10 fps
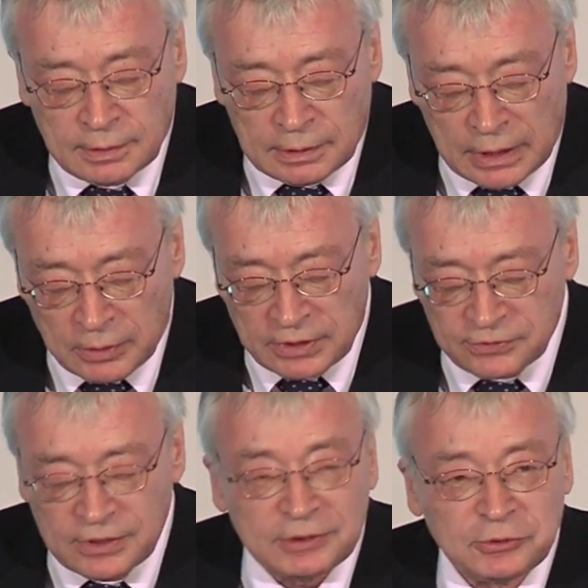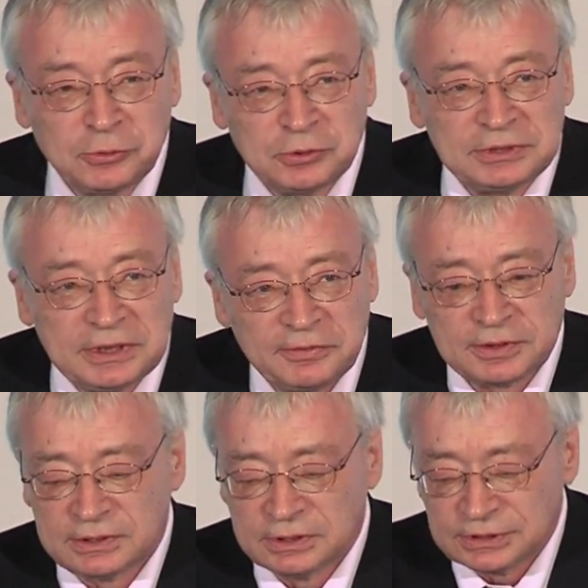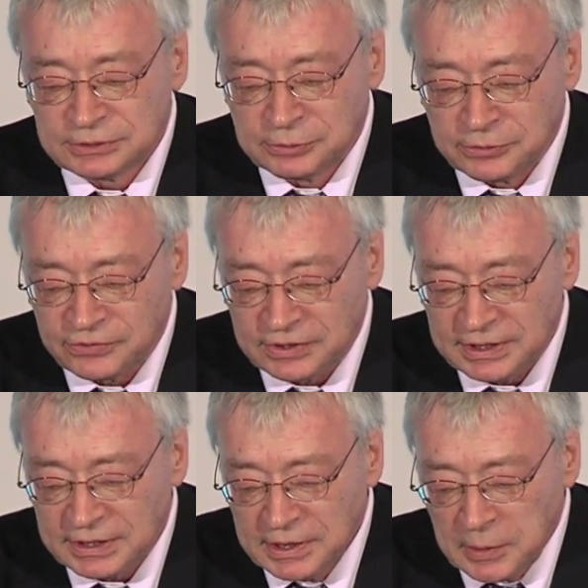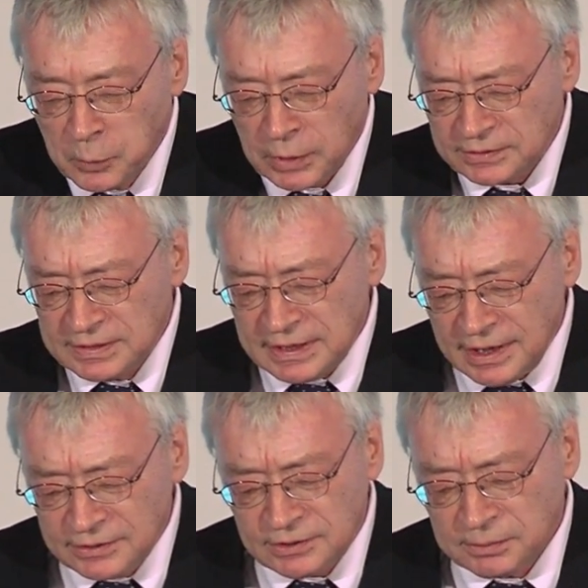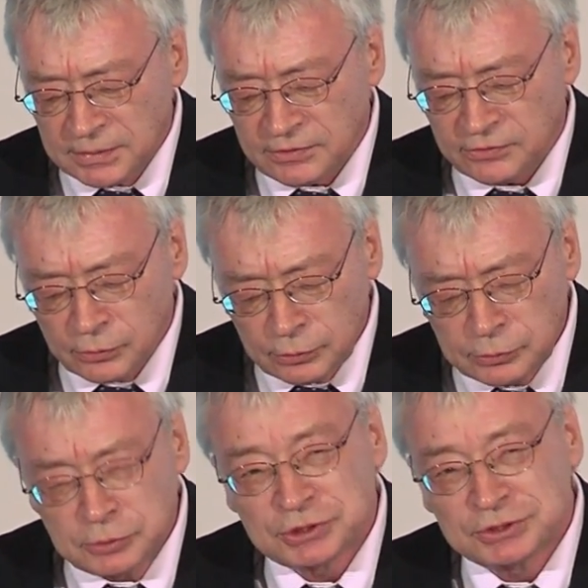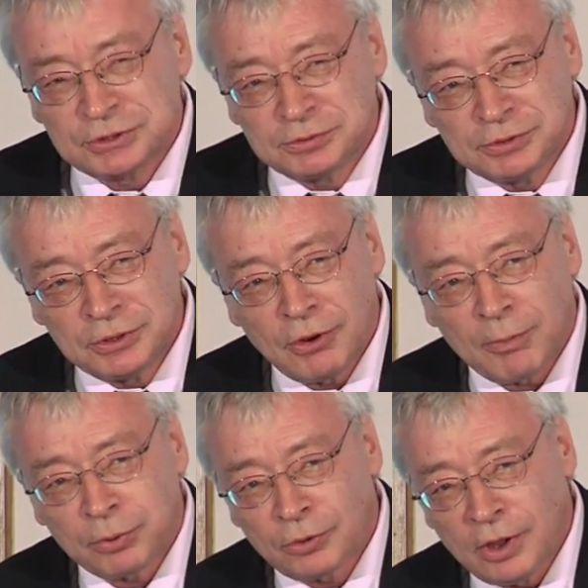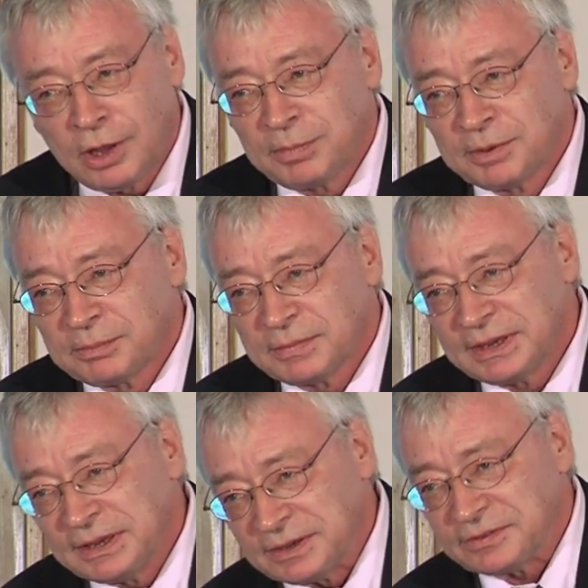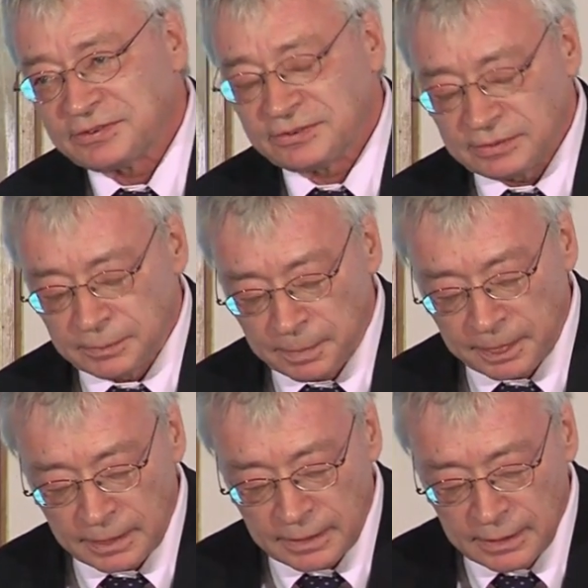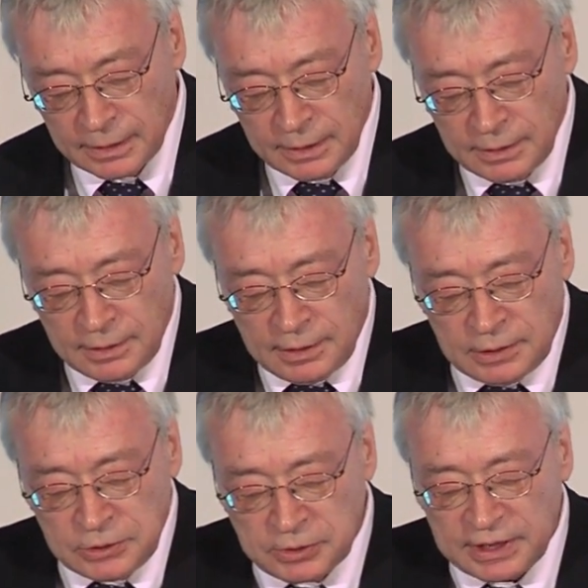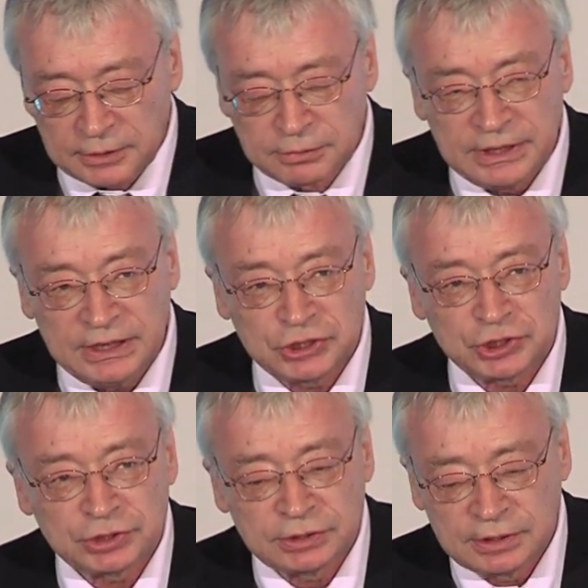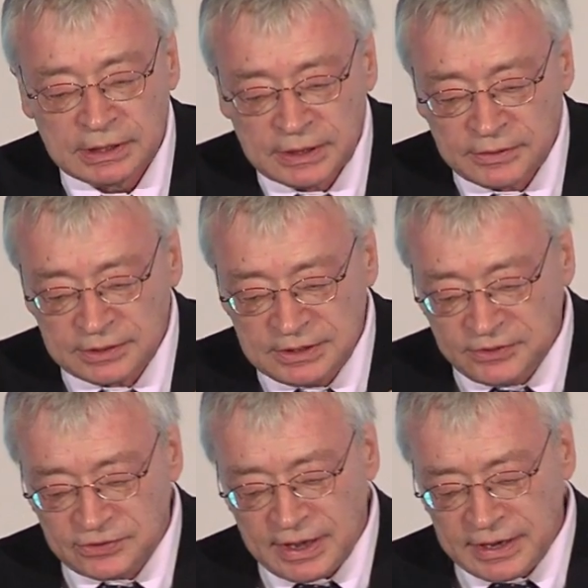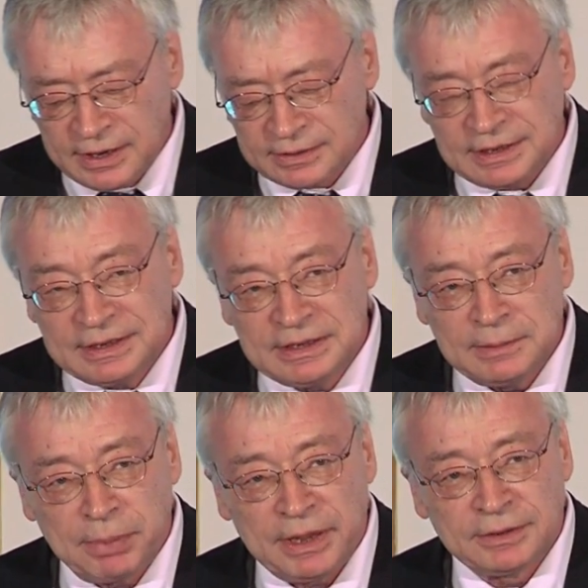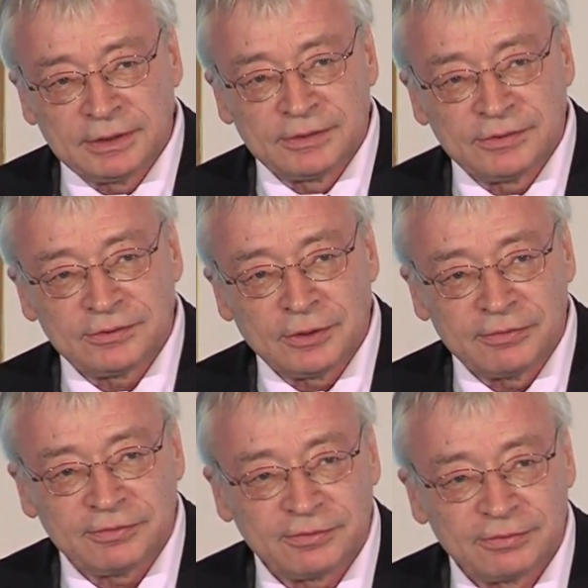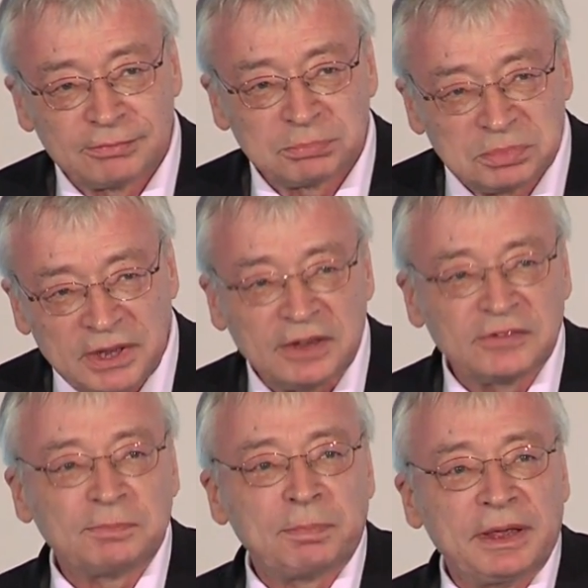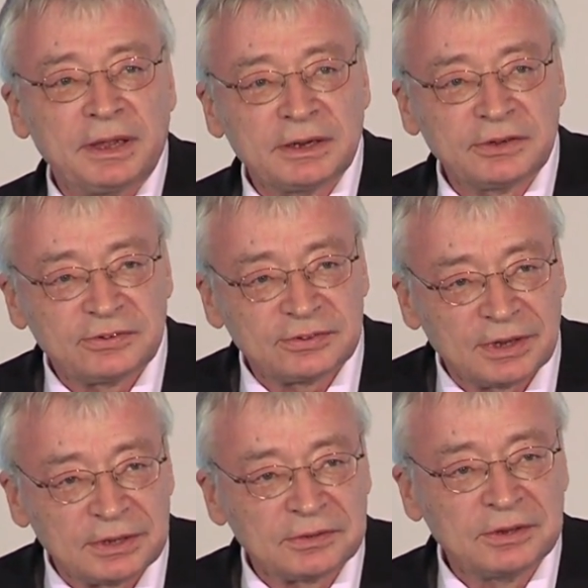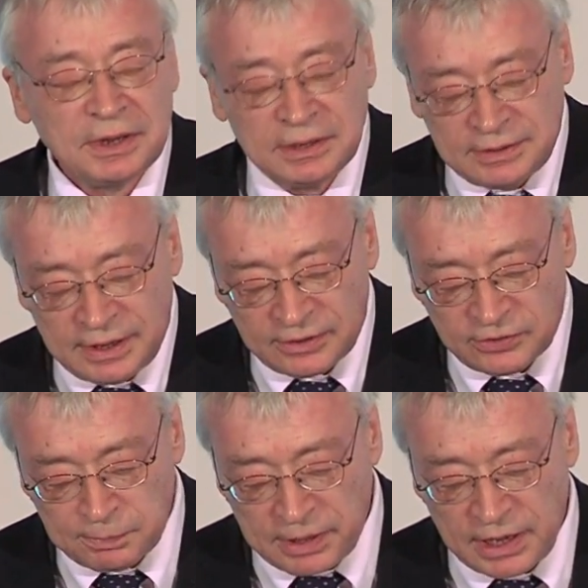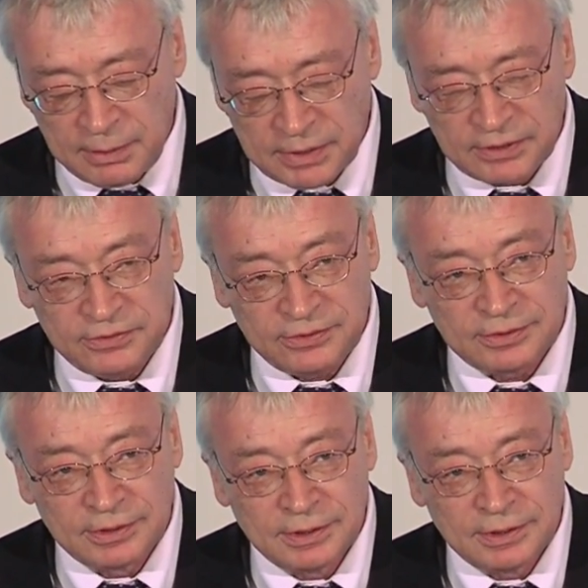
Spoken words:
Now, it is not too difficult to see what the ultimate solution to your problem is. You can reach the desired independence of taxpayers and tax payments